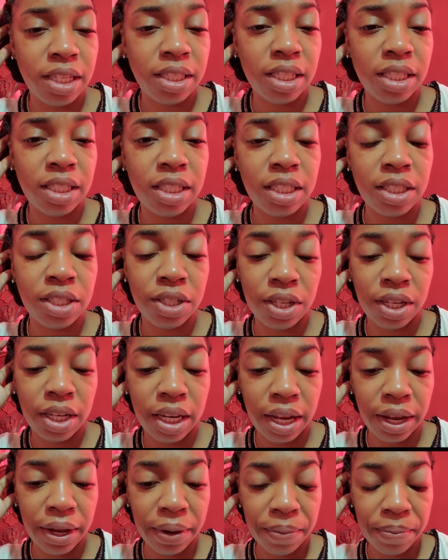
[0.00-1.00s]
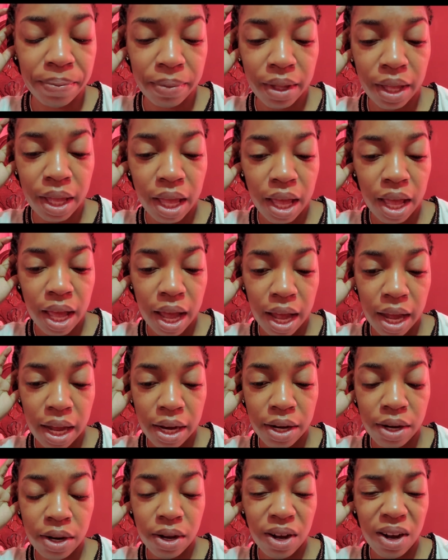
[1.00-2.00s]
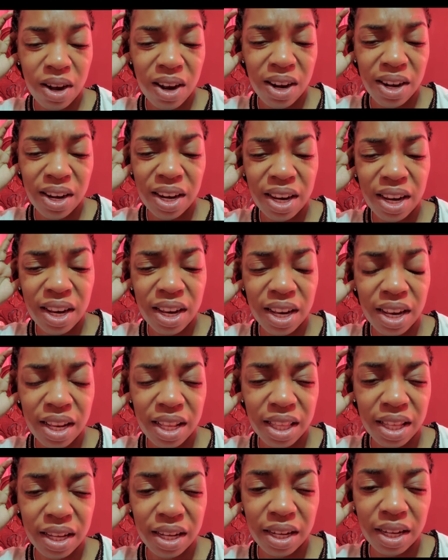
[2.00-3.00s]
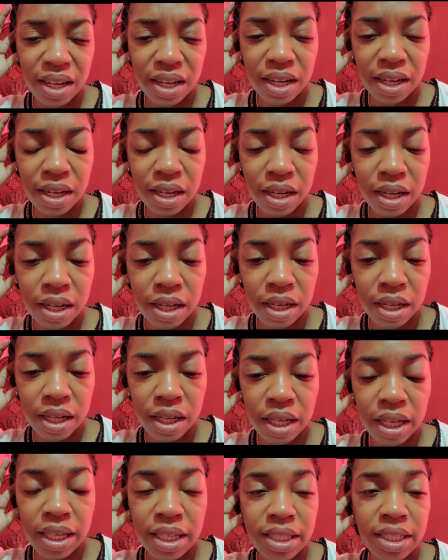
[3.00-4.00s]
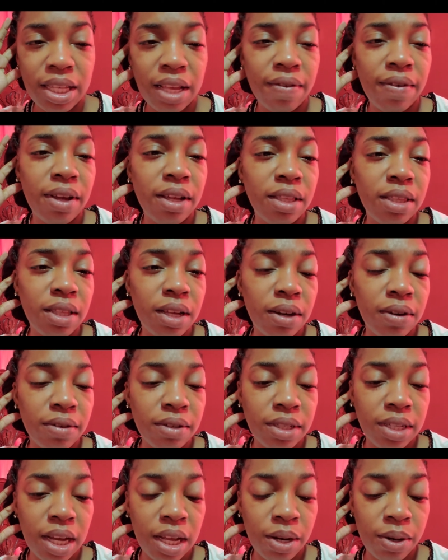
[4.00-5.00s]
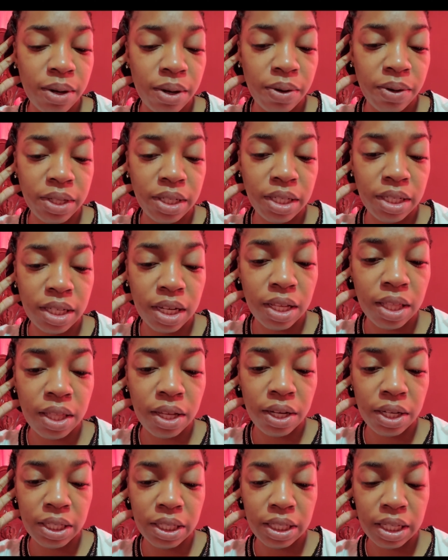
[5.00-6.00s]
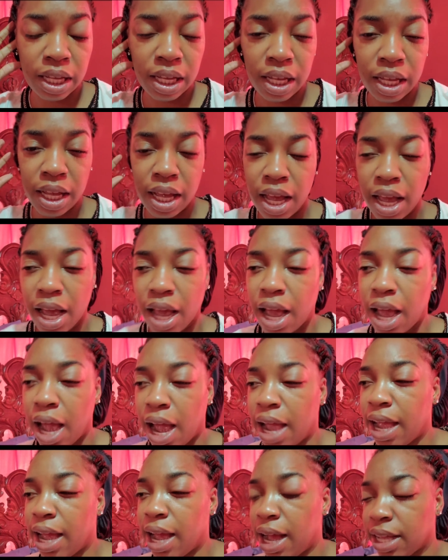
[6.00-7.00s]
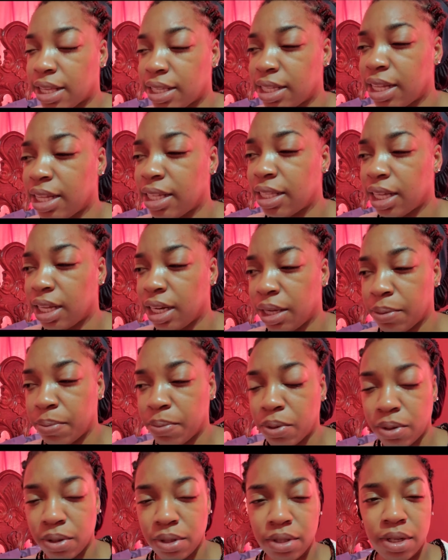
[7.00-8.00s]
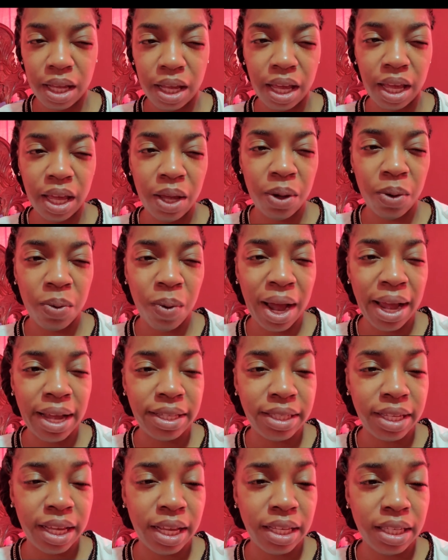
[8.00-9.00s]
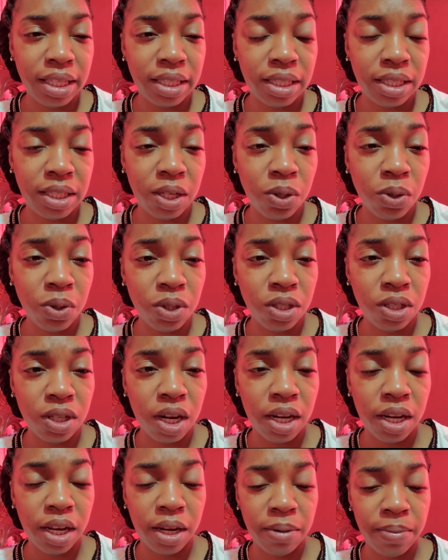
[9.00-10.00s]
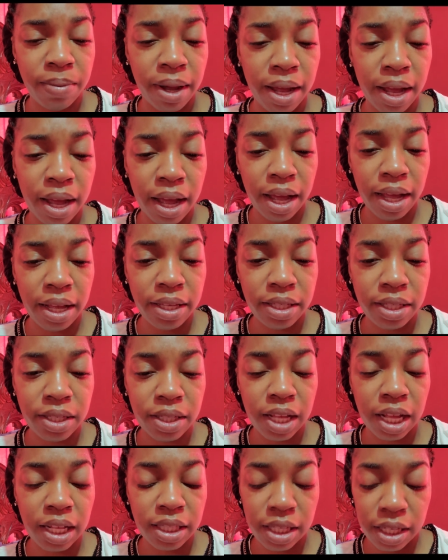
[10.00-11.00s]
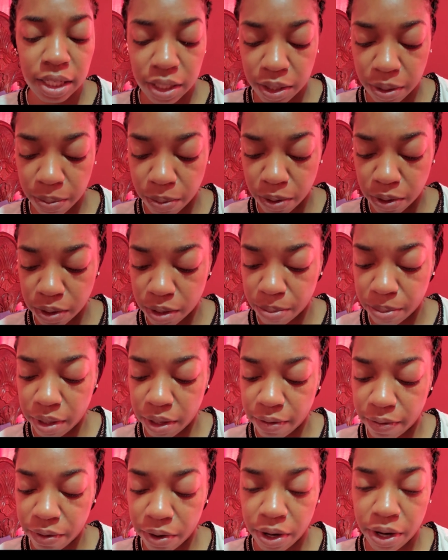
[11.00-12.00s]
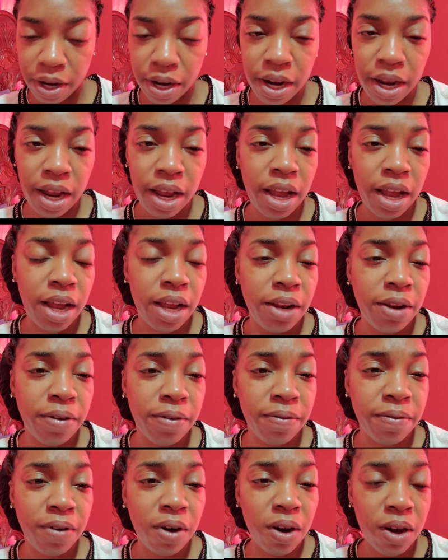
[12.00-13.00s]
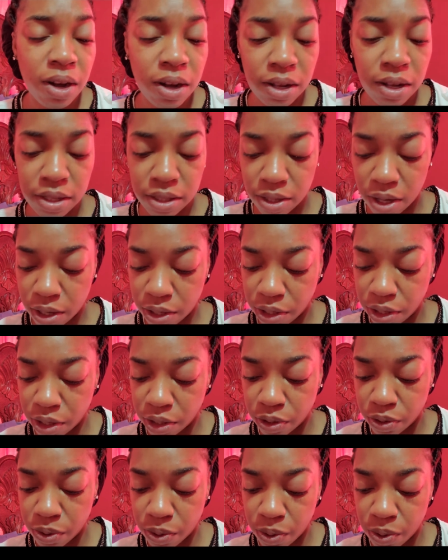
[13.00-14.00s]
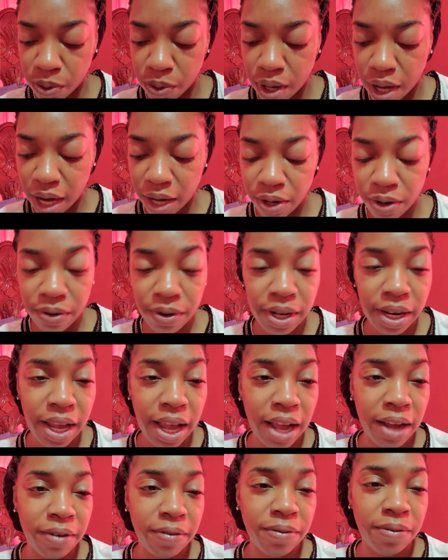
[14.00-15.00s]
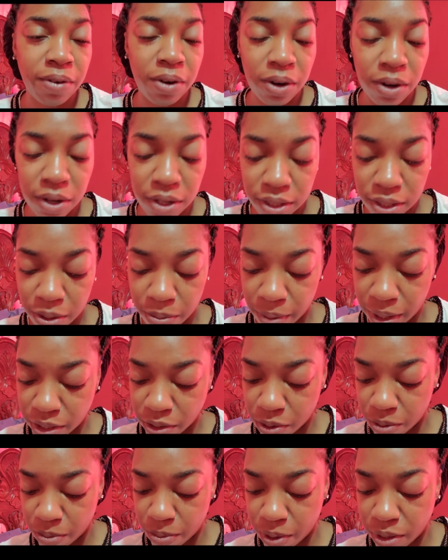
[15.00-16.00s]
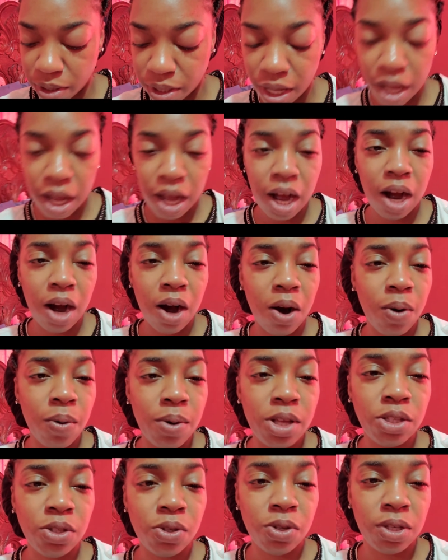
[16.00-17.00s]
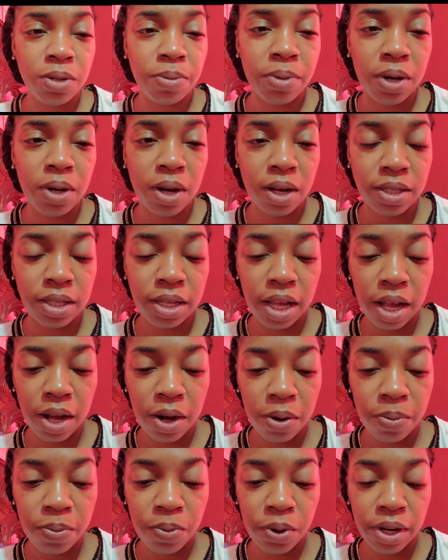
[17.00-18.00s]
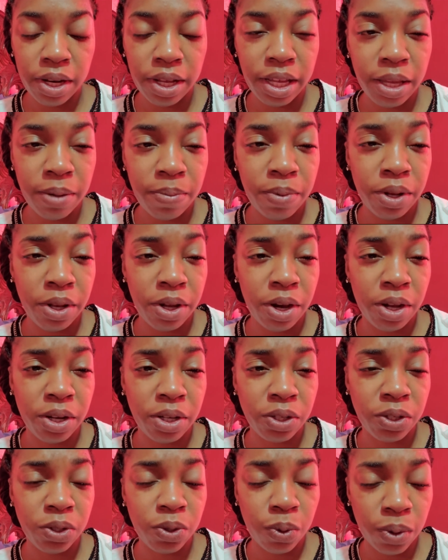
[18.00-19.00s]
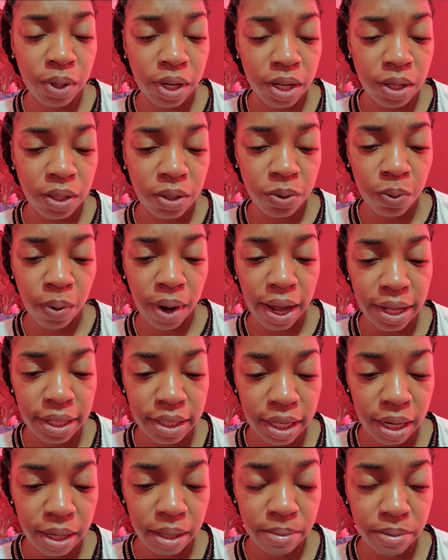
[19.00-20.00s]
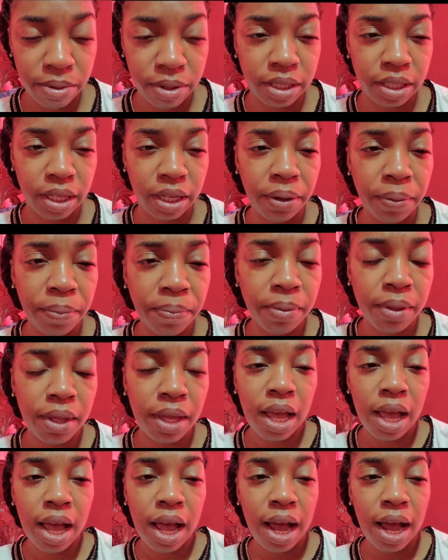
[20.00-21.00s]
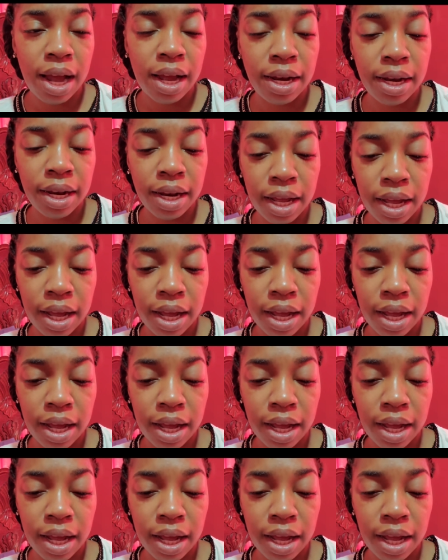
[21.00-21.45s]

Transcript: it's a Sunday, and on the 7th of January, which is a Thursday, I accidentally put a Vitex solution in my eyes that is supposed to be for the fungus on your toe. I don't really have fungus on my toe, but I always use it because it helps with keeping your toenails white and pretty. And